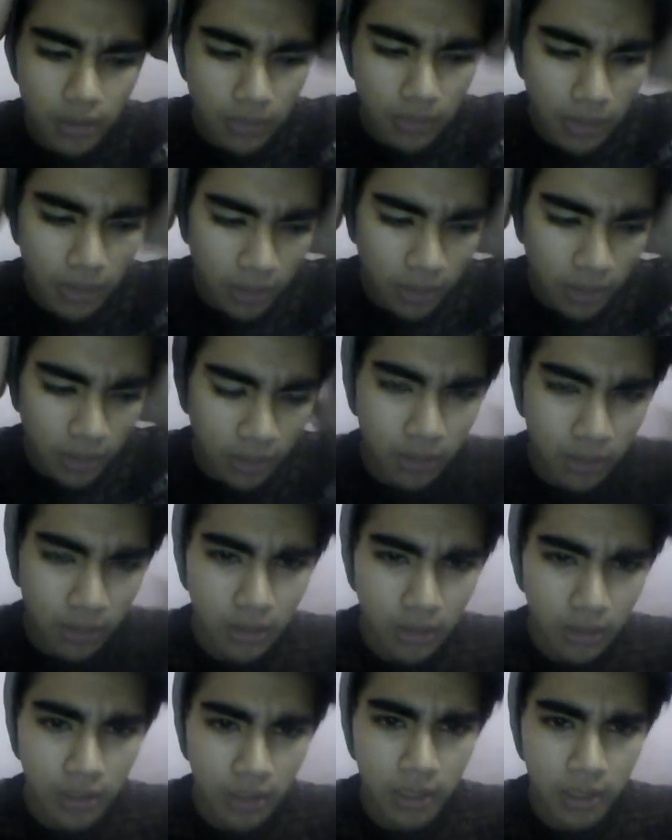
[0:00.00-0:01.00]
uh,
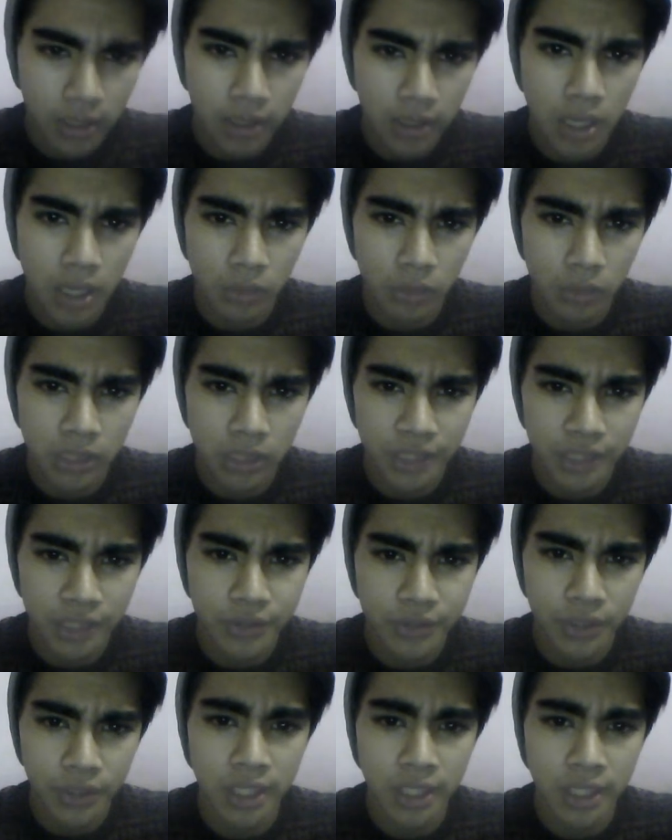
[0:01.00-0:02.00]
I would like
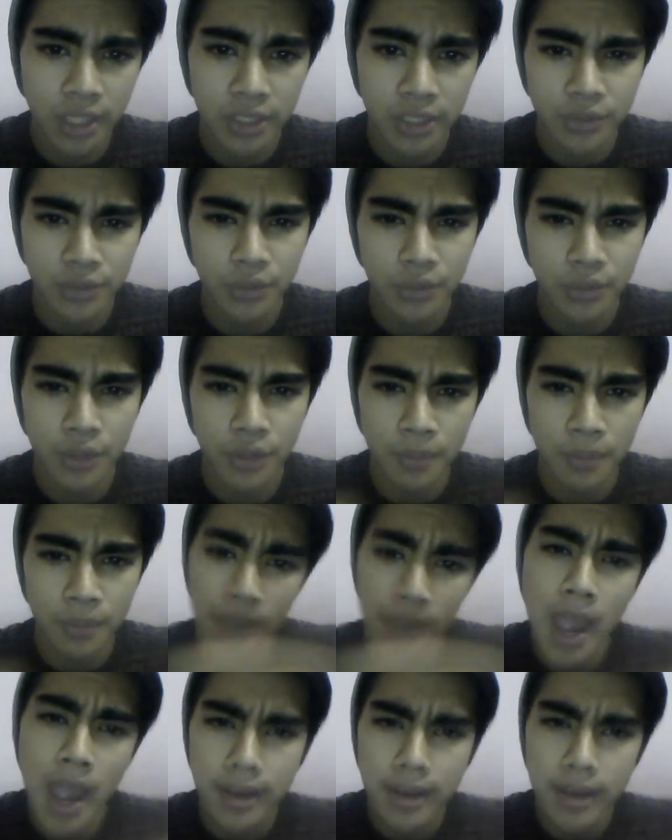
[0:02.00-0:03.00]
to her to come
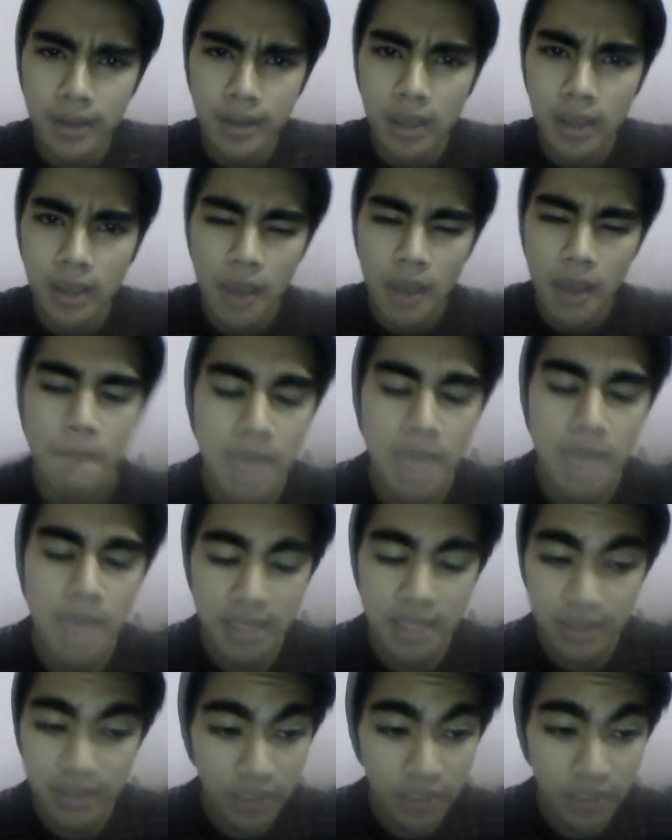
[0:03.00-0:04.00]
back.
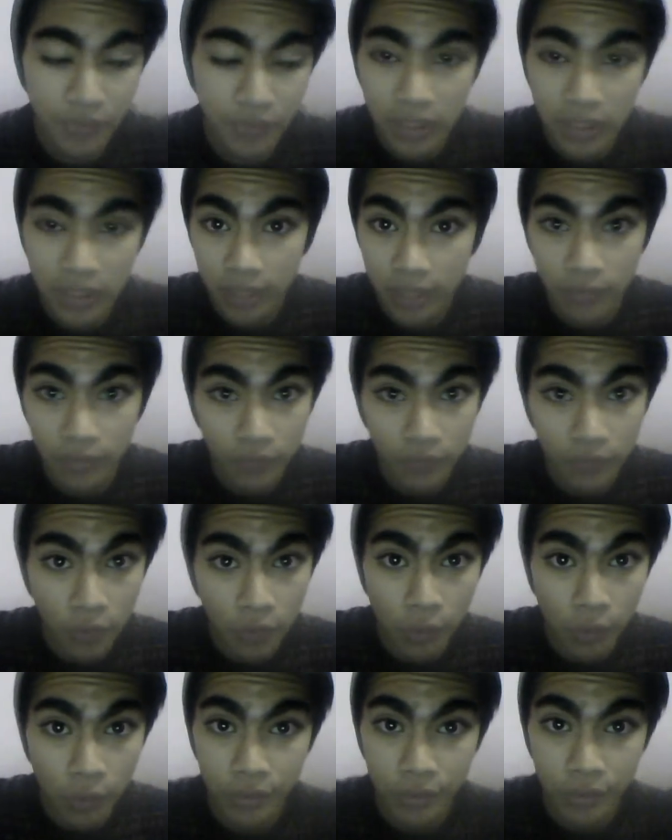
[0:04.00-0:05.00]
But if Claire
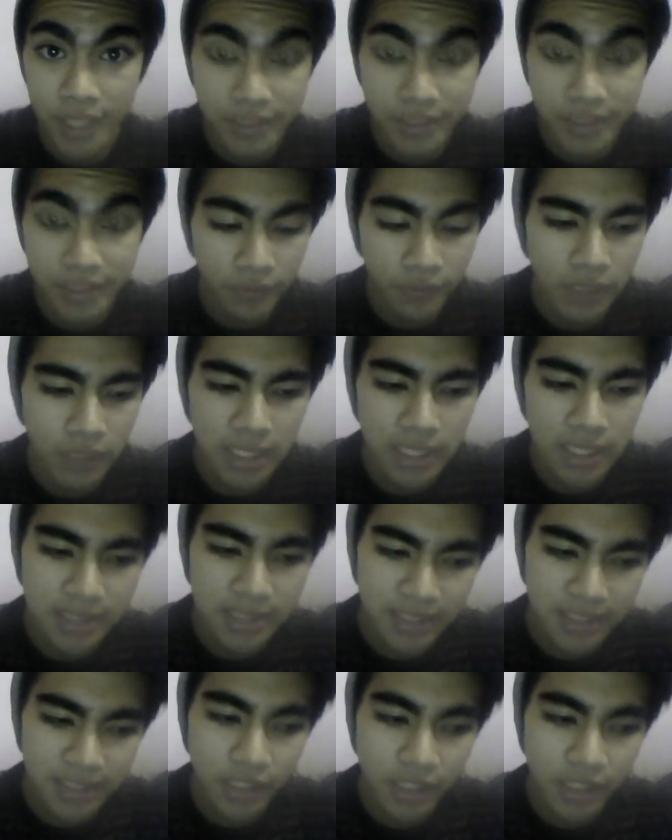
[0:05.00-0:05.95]
Hall doesn't feel exactly